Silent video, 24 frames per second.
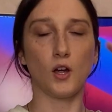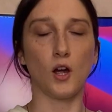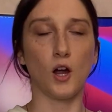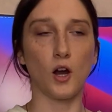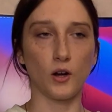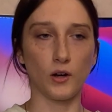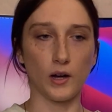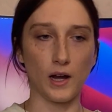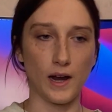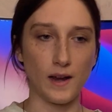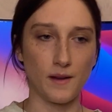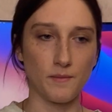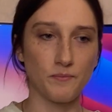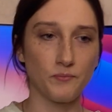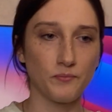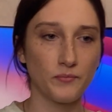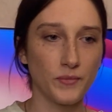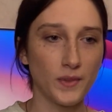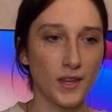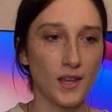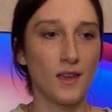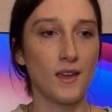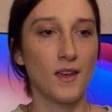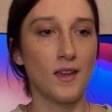All right,
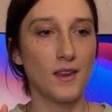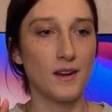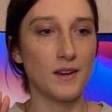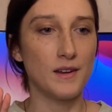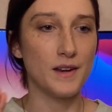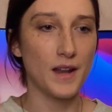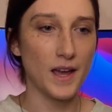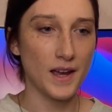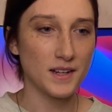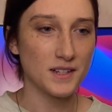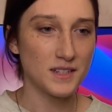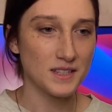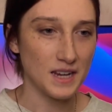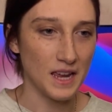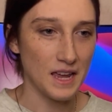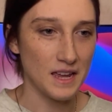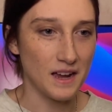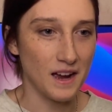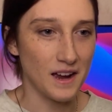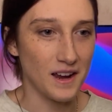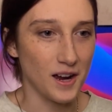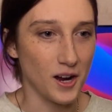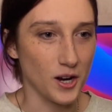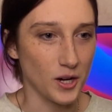next
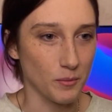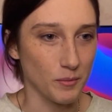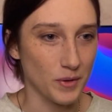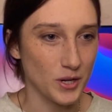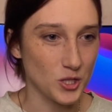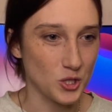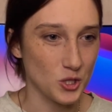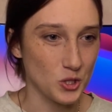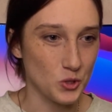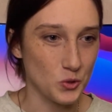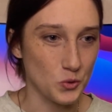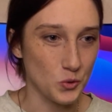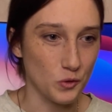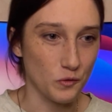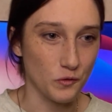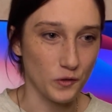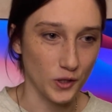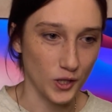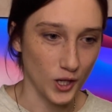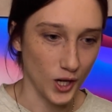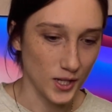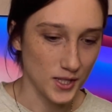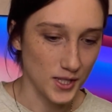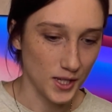AI automation tool for
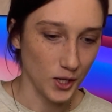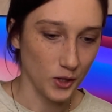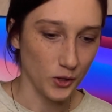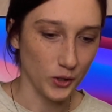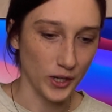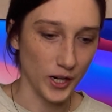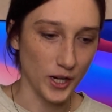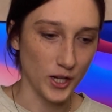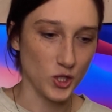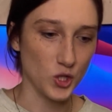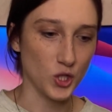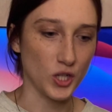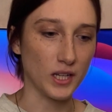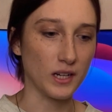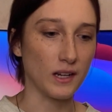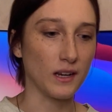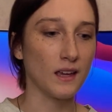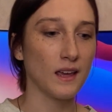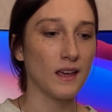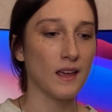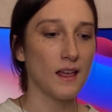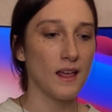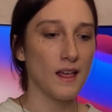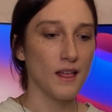content creation.
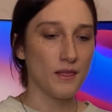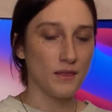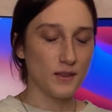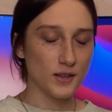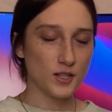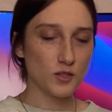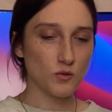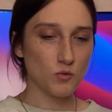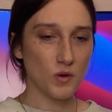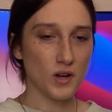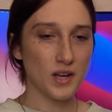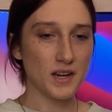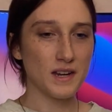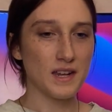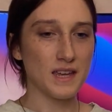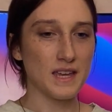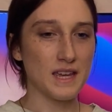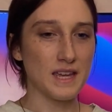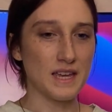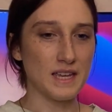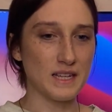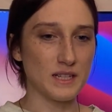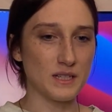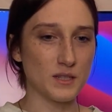This one
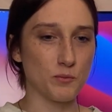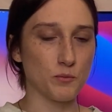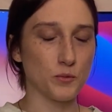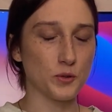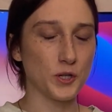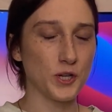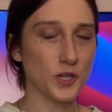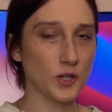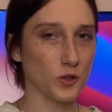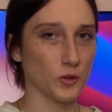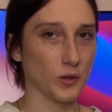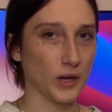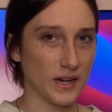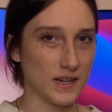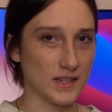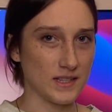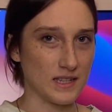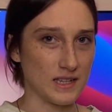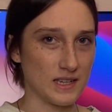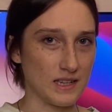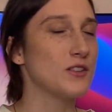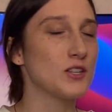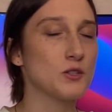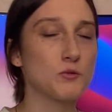is pretty
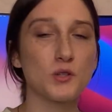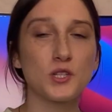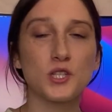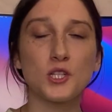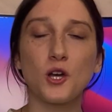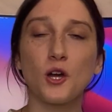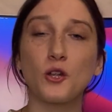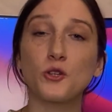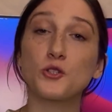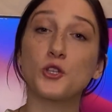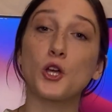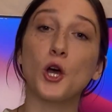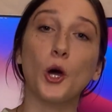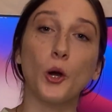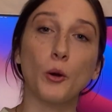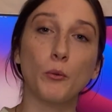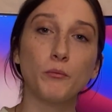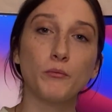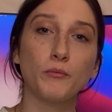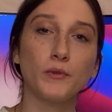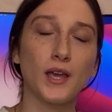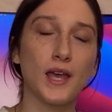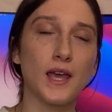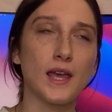crazy. This one's called
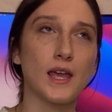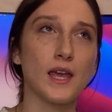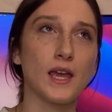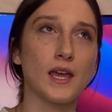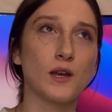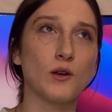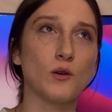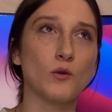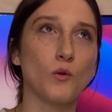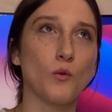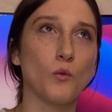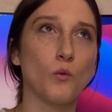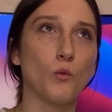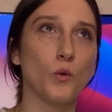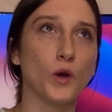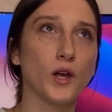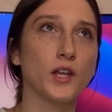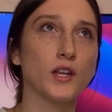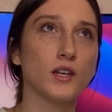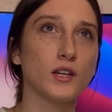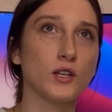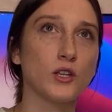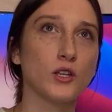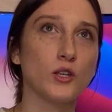Tome, and
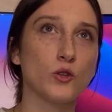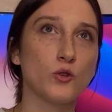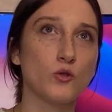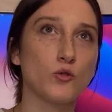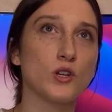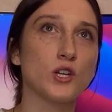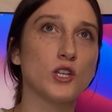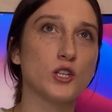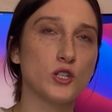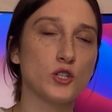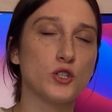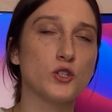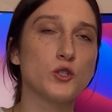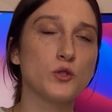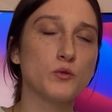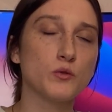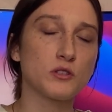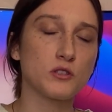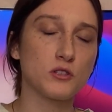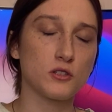what you can do with